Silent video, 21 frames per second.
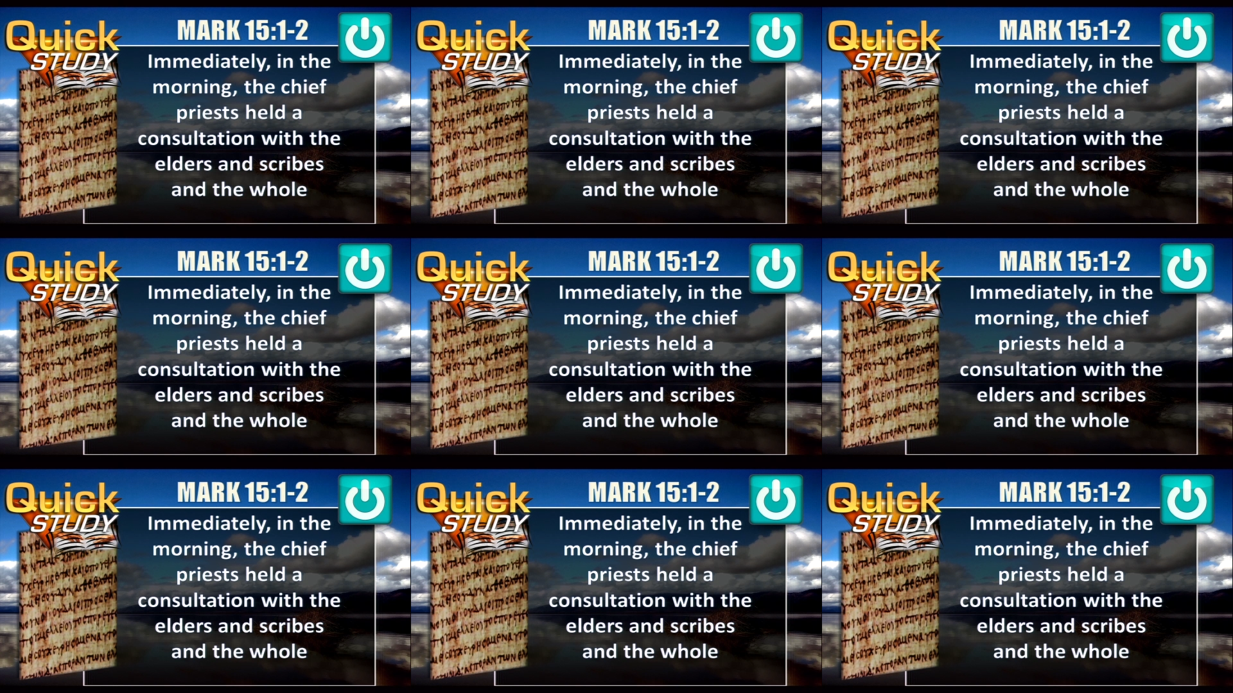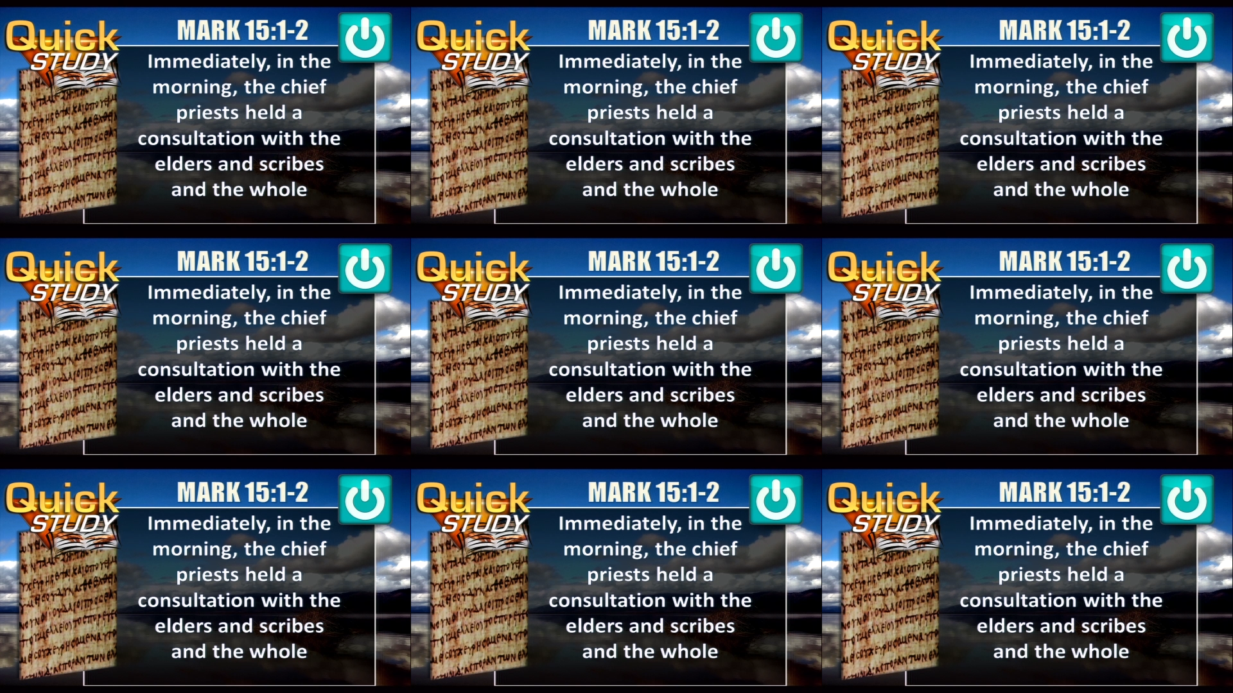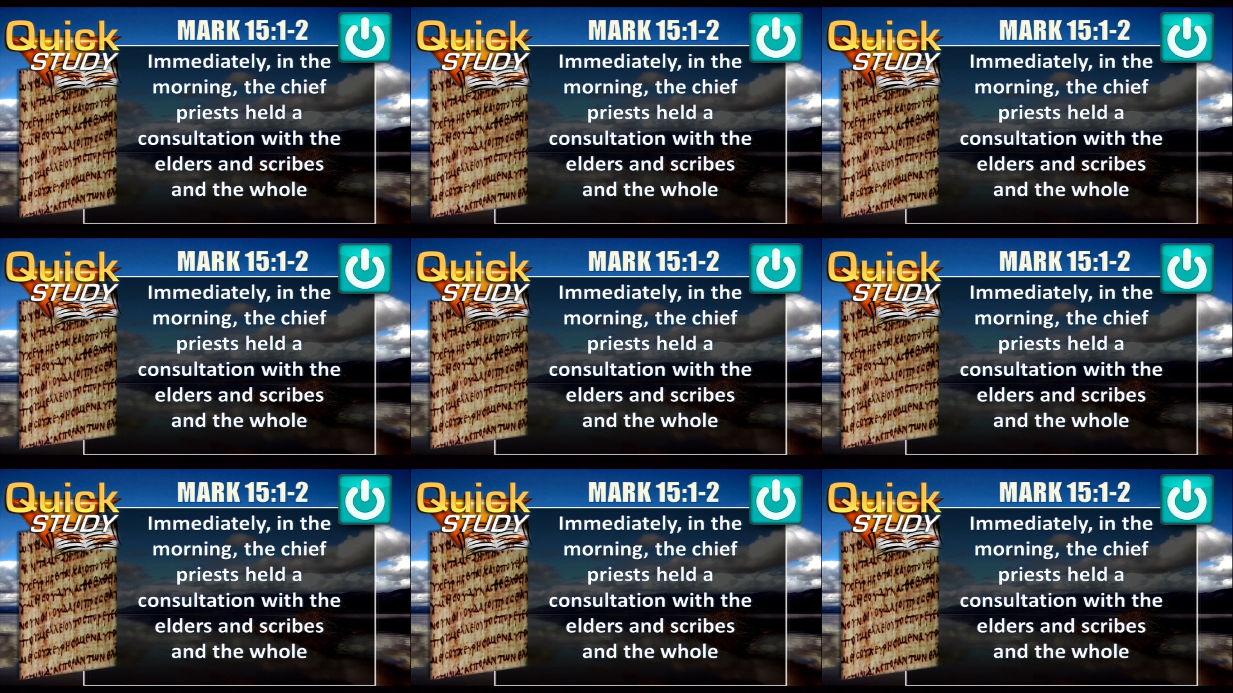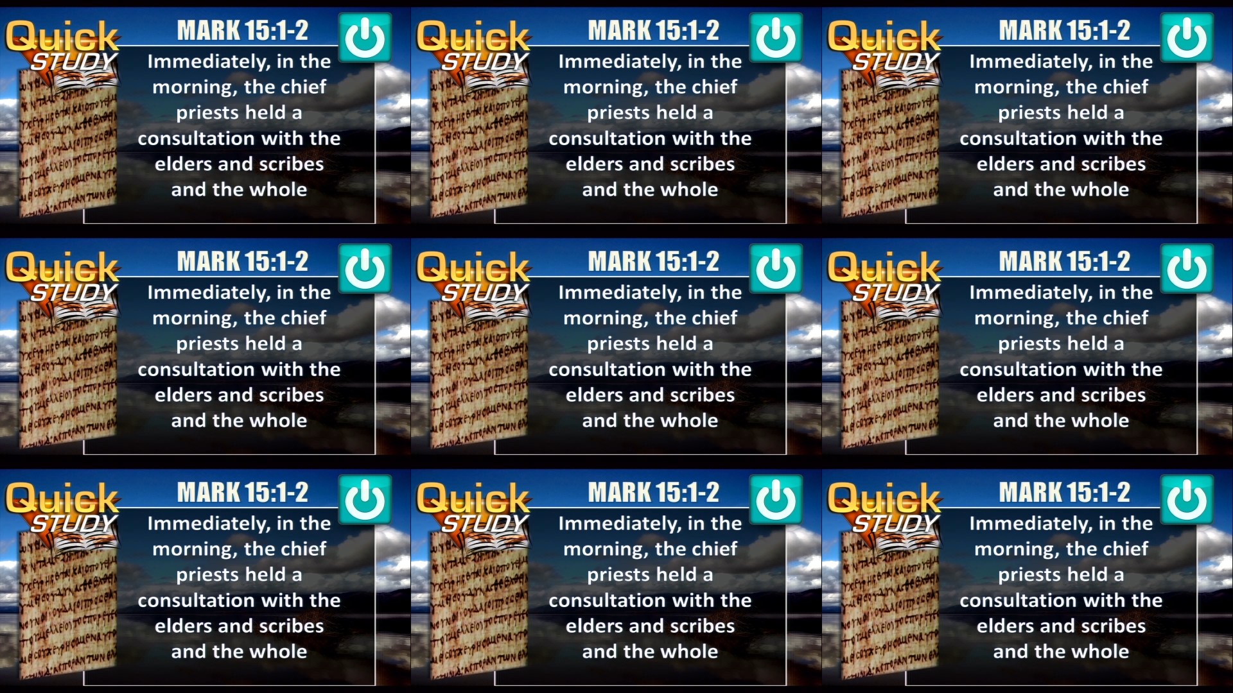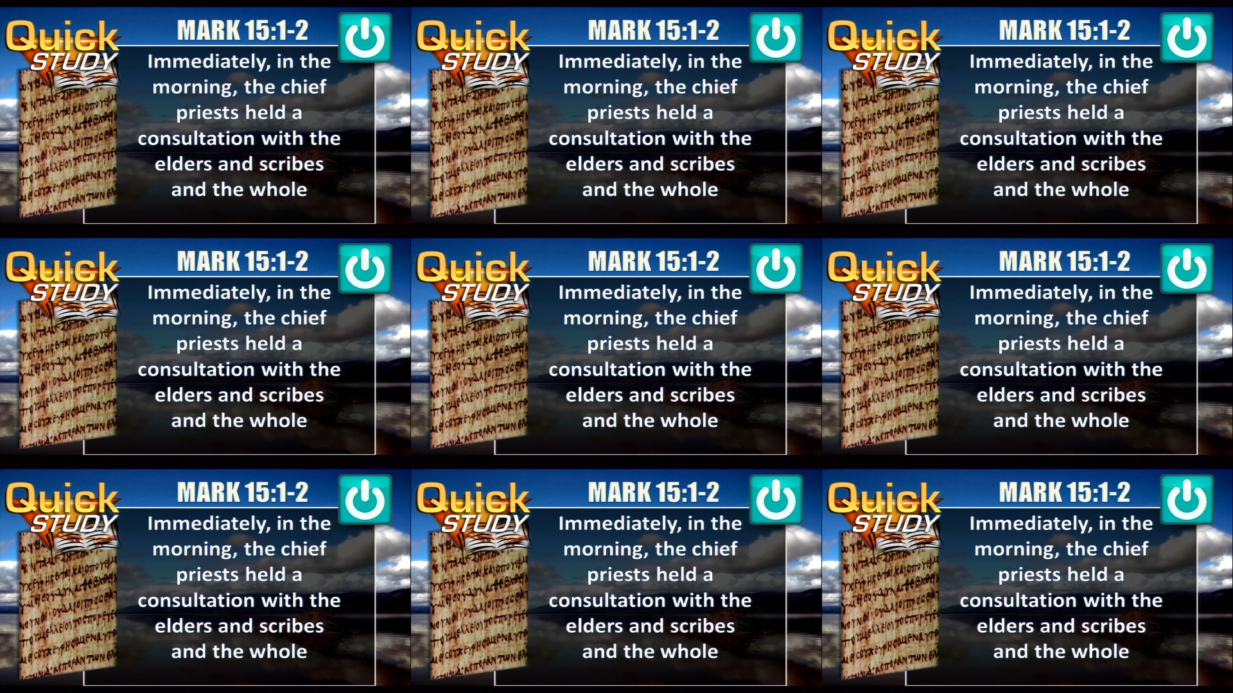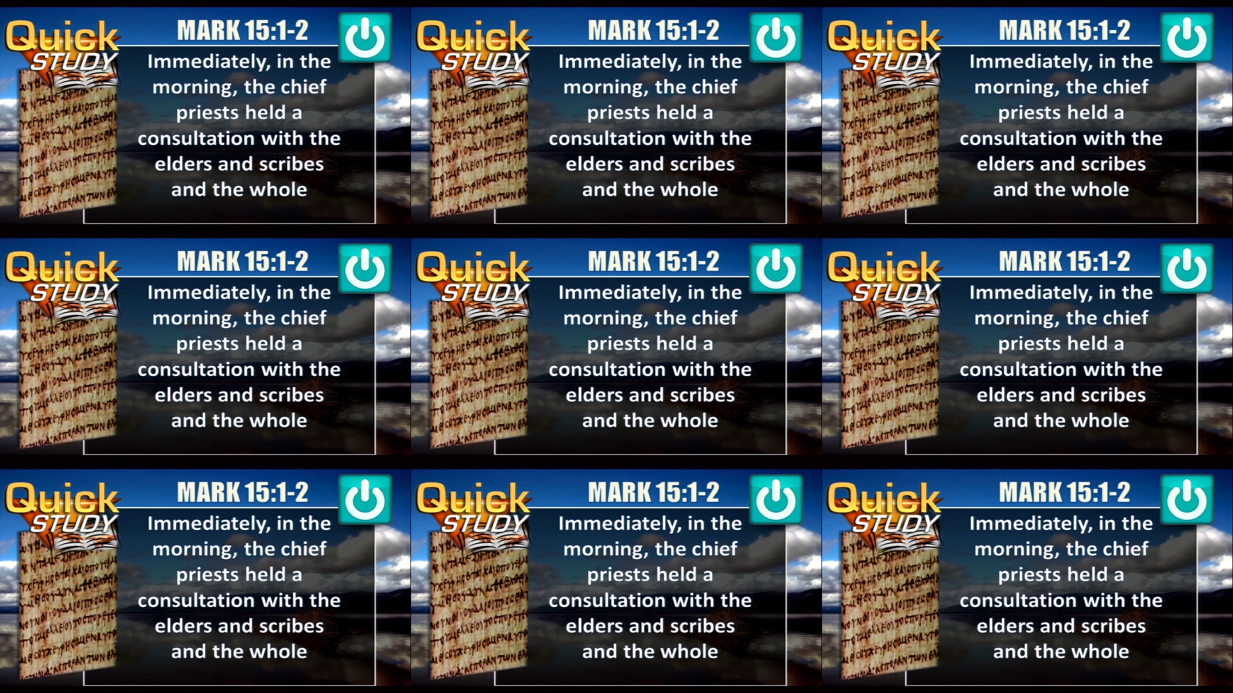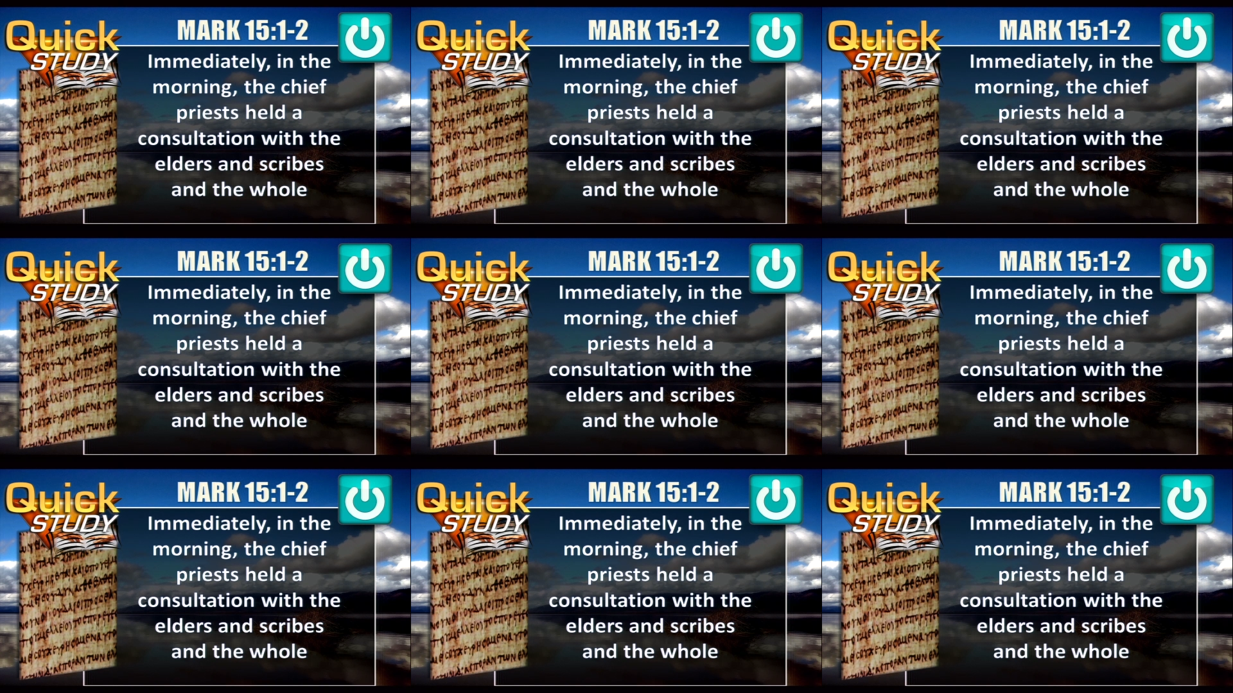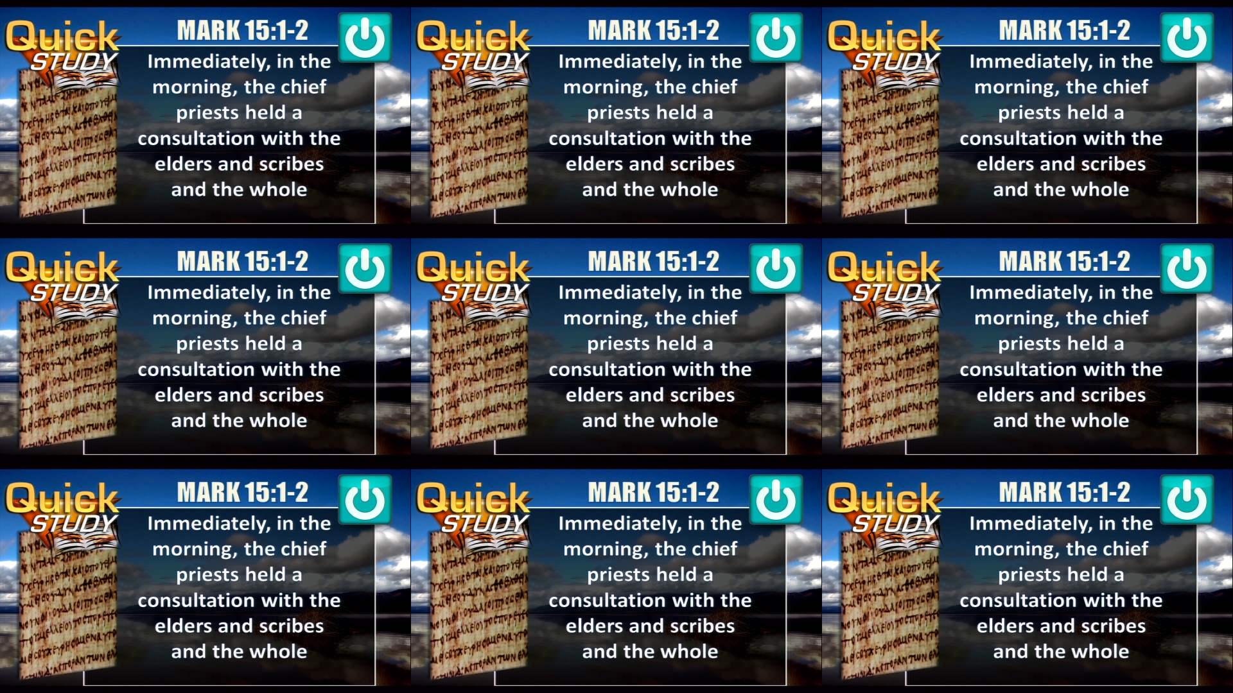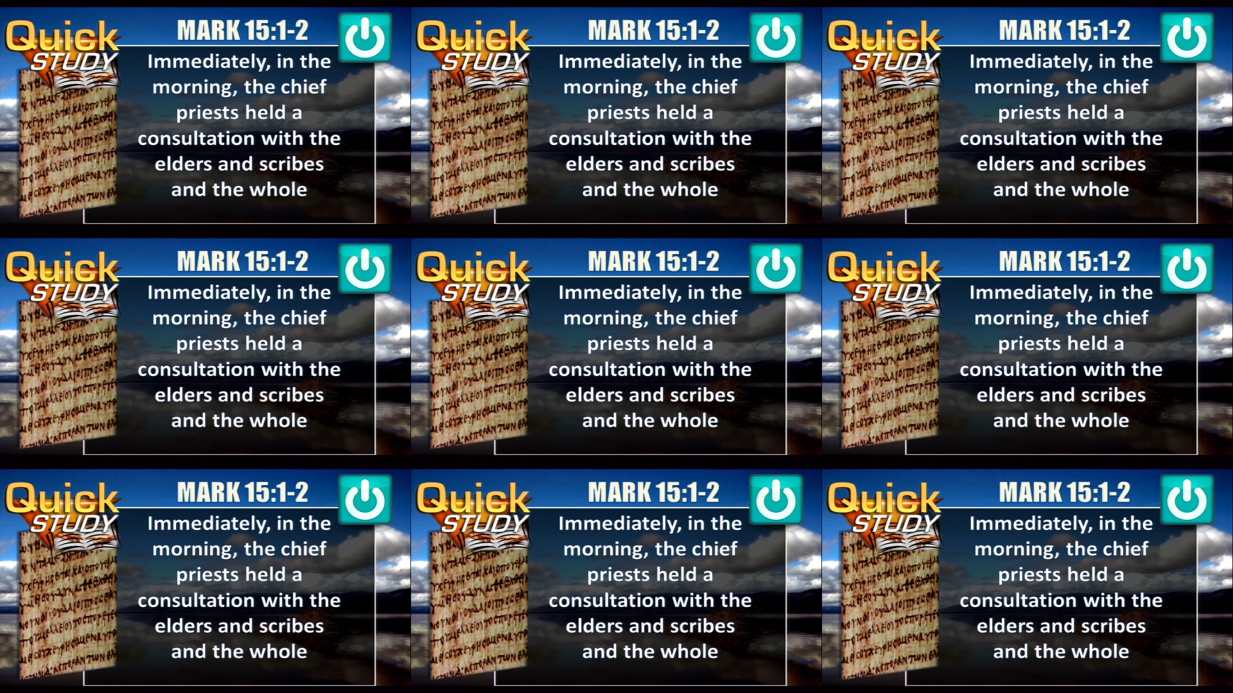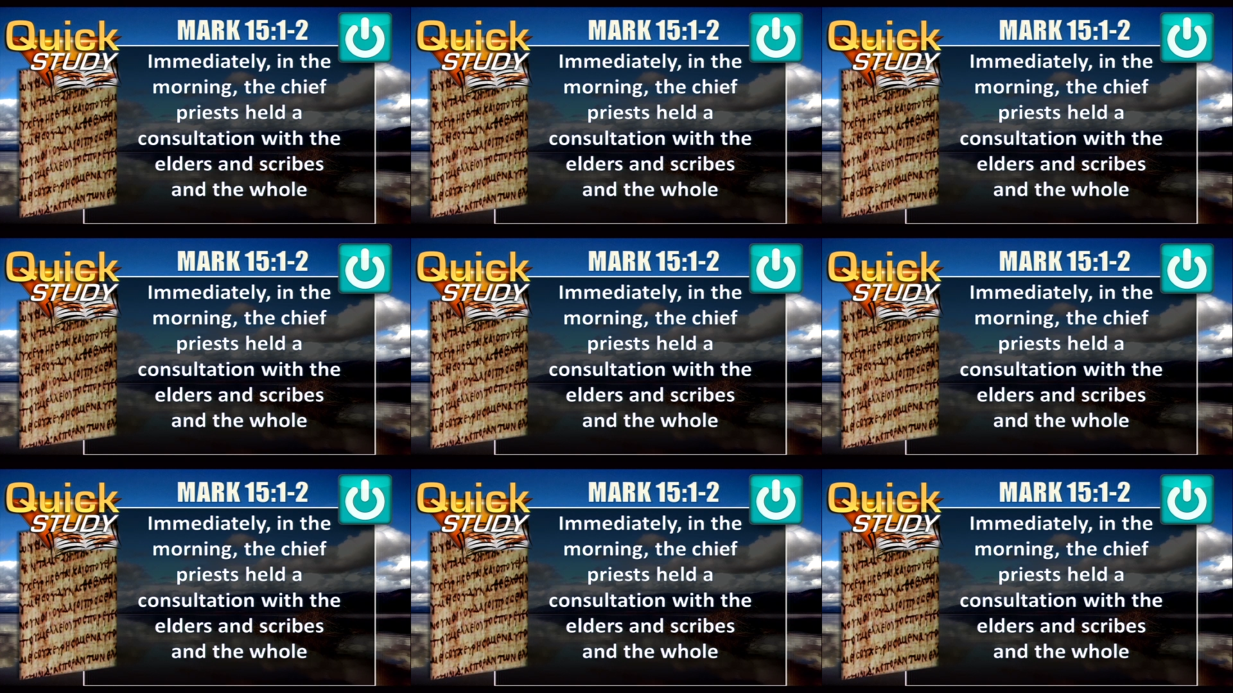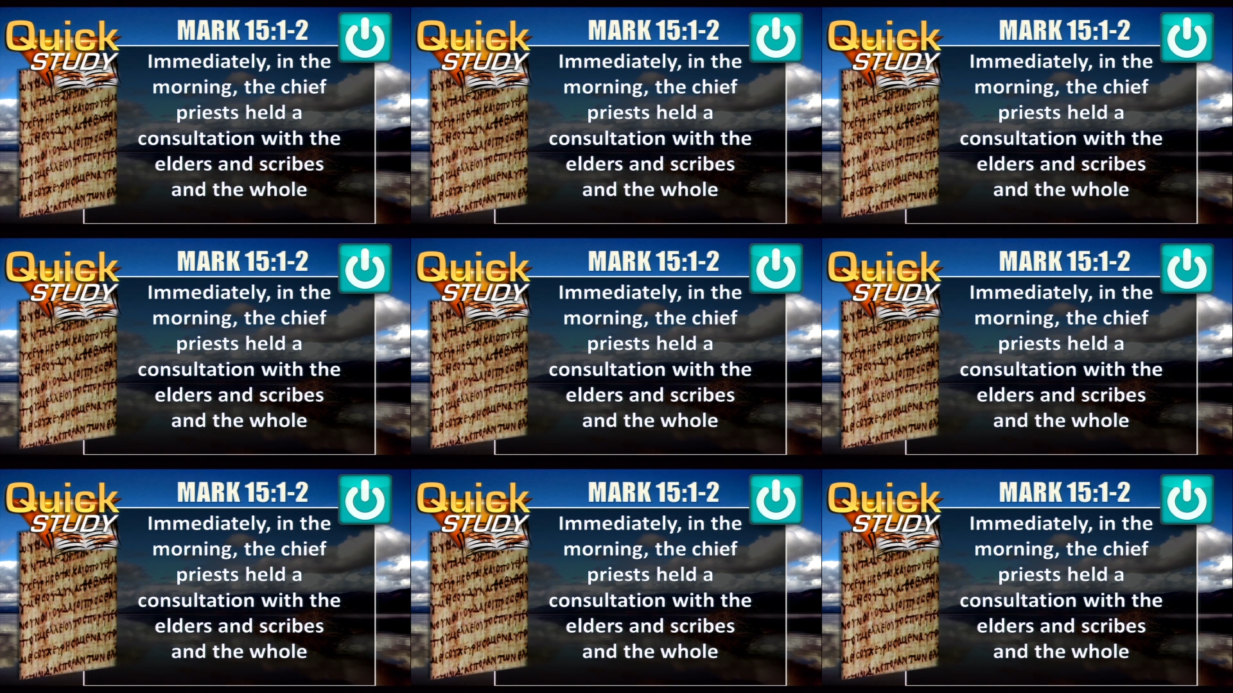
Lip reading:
Nobody's mouth can be seen.